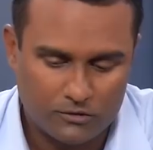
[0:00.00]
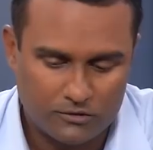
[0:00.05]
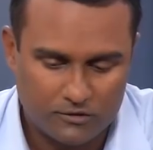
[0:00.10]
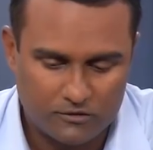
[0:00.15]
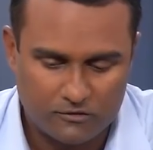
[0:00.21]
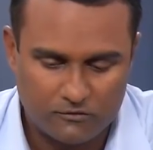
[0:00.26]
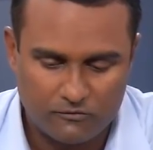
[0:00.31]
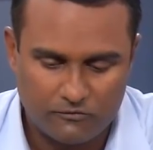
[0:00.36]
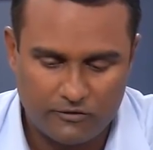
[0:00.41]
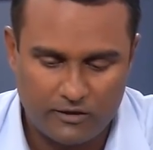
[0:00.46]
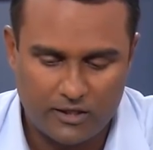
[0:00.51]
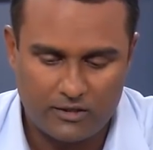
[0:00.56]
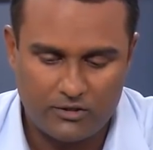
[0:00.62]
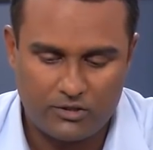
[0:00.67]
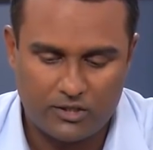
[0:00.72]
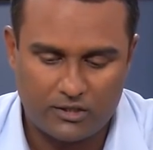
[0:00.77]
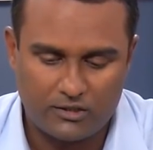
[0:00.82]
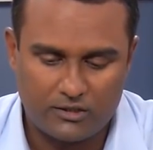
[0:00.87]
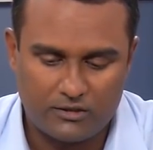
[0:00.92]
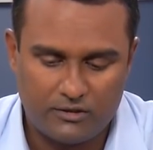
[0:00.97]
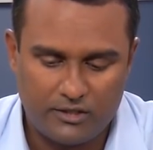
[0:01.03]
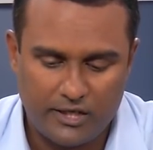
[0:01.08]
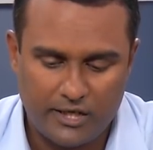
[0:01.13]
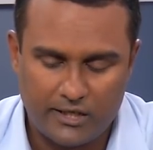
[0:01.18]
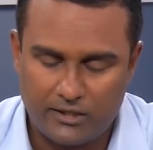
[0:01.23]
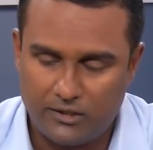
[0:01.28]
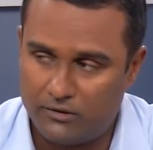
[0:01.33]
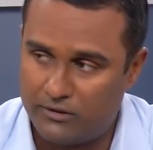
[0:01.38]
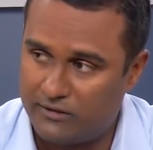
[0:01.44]
this is where you can
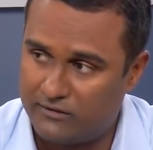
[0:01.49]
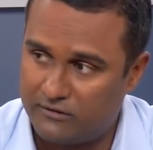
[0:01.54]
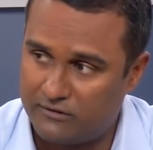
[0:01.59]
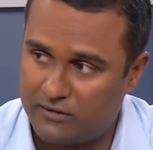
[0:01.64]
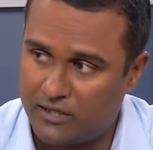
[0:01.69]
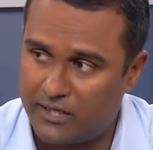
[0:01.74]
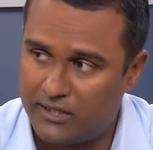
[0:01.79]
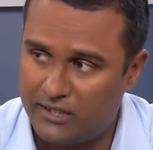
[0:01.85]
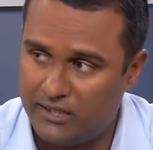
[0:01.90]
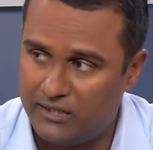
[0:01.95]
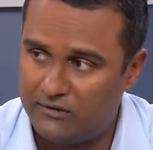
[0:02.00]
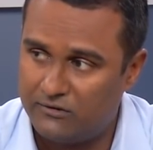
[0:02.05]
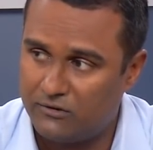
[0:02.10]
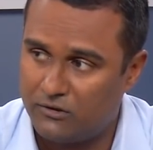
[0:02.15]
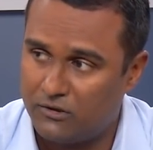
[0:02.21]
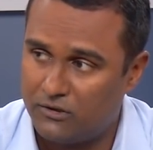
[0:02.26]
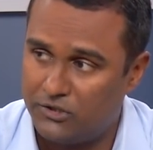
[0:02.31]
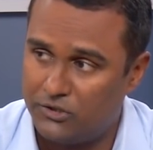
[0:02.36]
create your SSIDs or